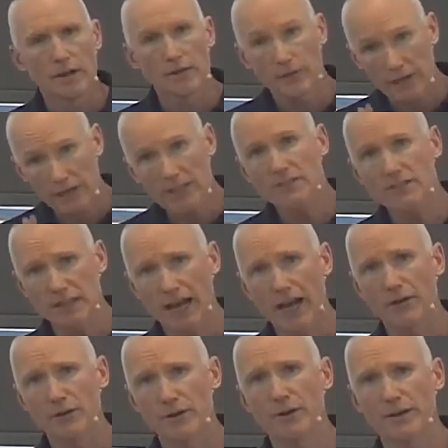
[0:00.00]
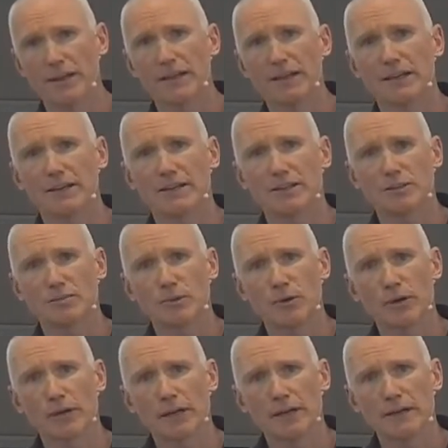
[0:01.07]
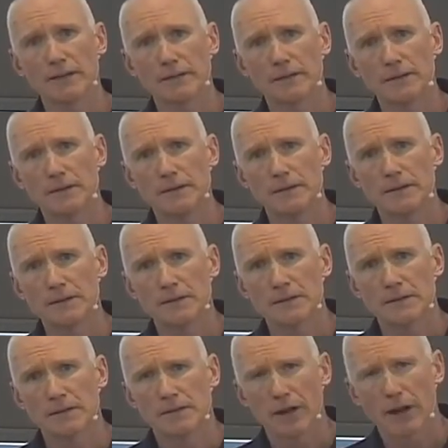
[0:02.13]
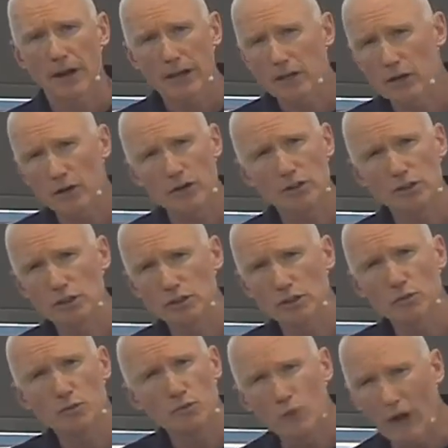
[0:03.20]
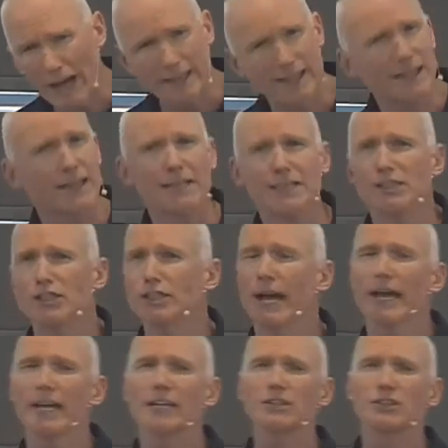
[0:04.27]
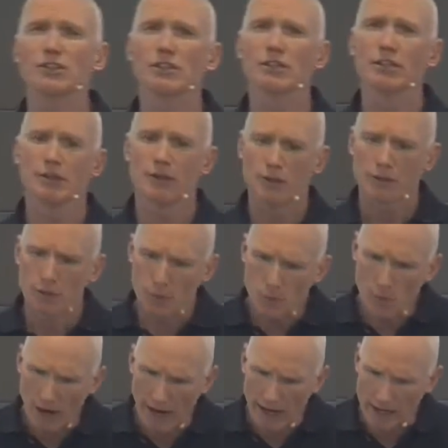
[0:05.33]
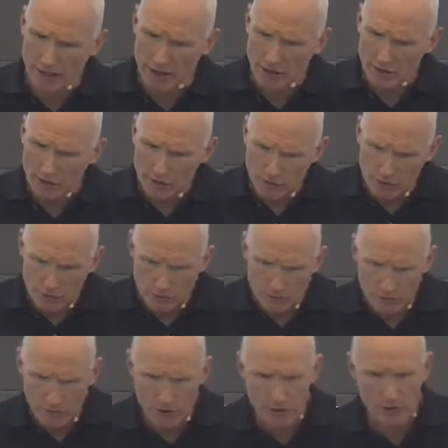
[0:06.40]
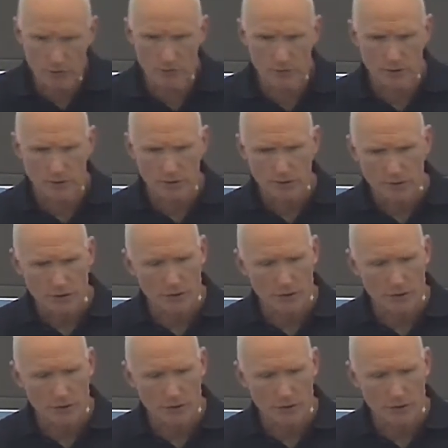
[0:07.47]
If it is how you are thinking this morning, then I encourage you to radically change the way you view